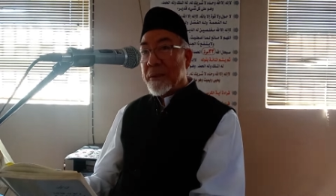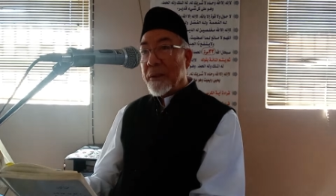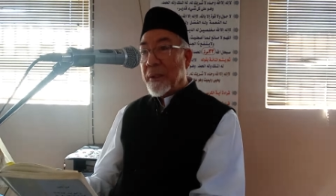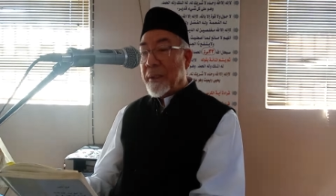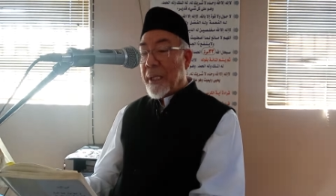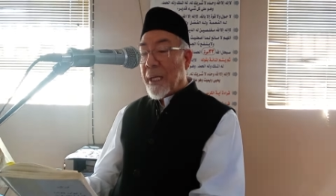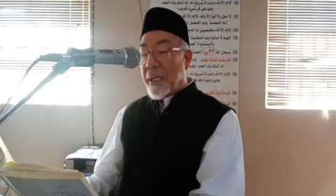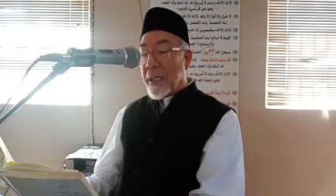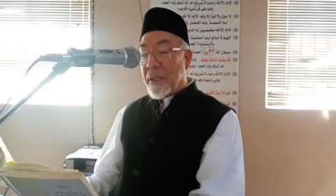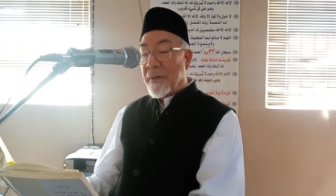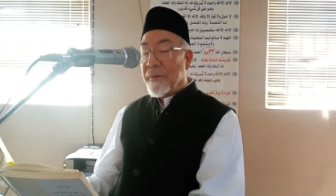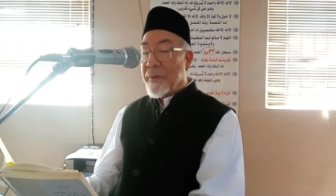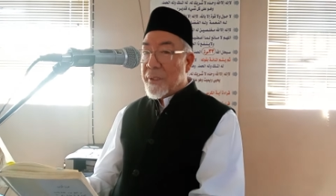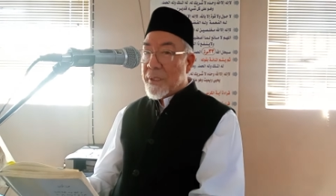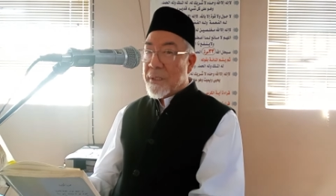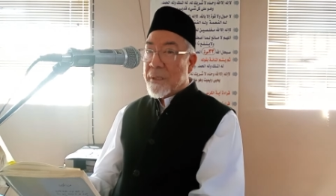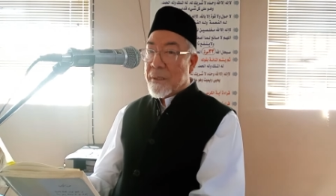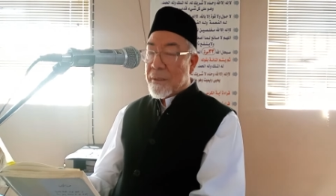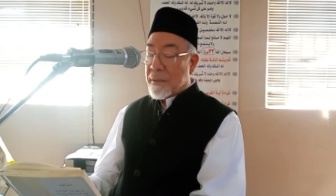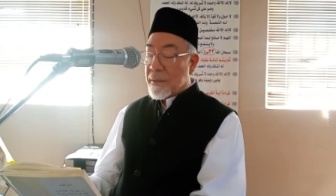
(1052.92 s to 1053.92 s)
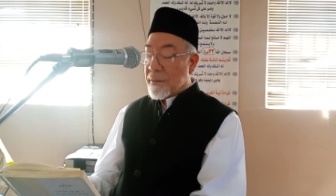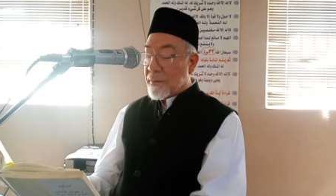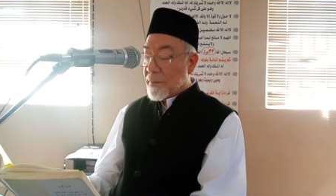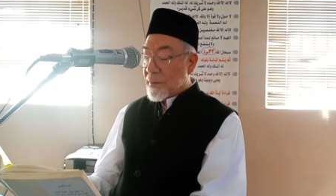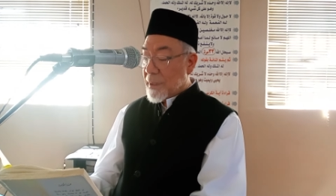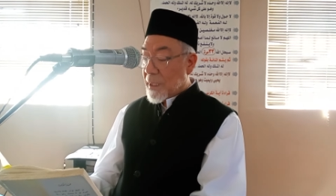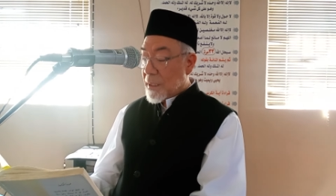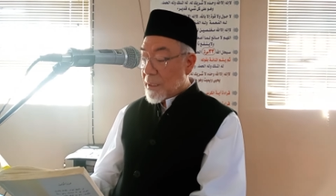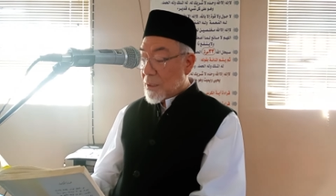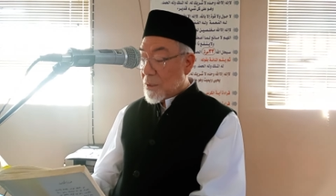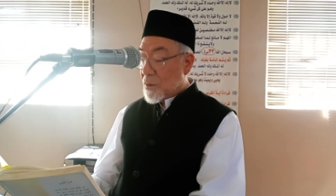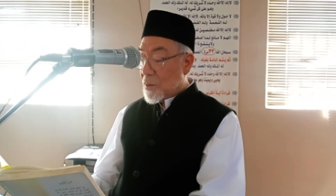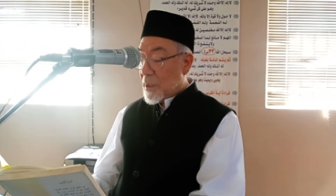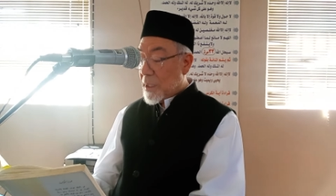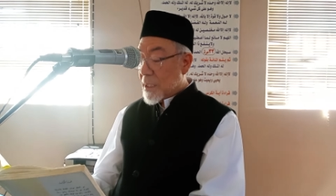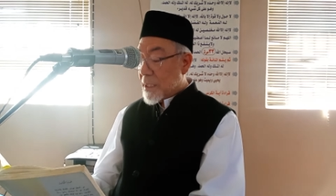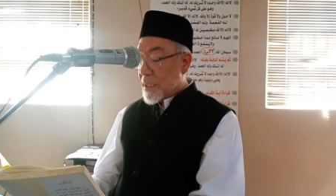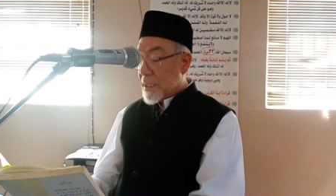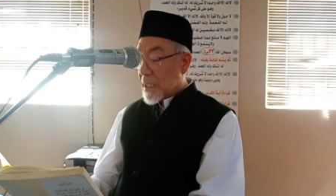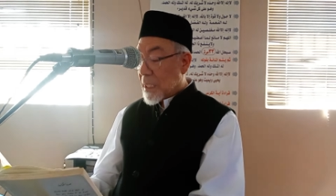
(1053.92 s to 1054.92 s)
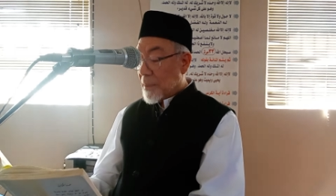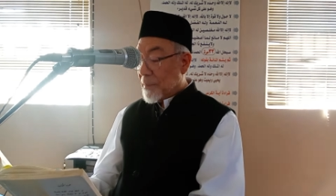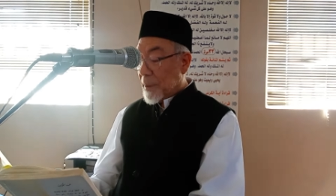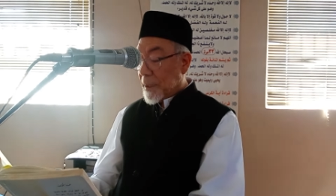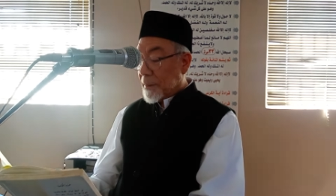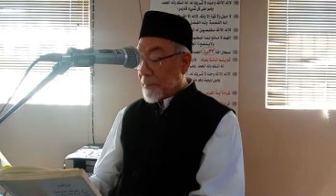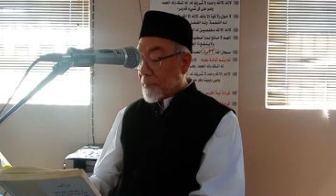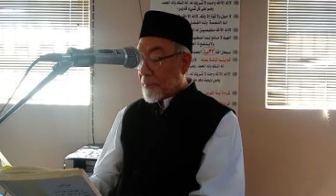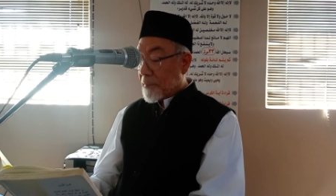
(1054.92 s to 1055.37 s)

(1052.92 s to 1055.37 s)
not the end of this now the two lessons coming.